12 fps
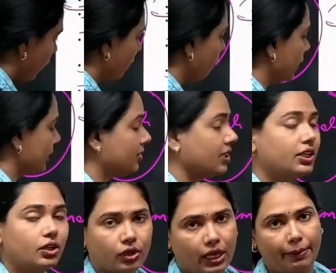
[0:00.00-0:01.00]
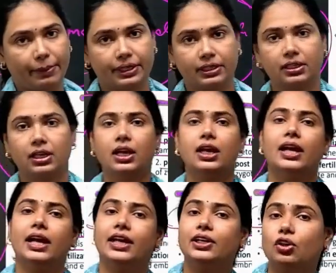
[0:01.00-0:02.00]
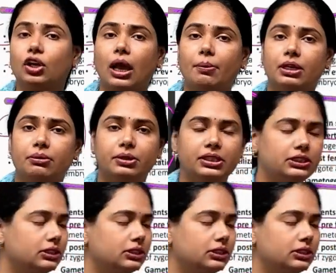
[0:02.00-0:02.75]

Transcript: what is heterogamete. Heterogamete means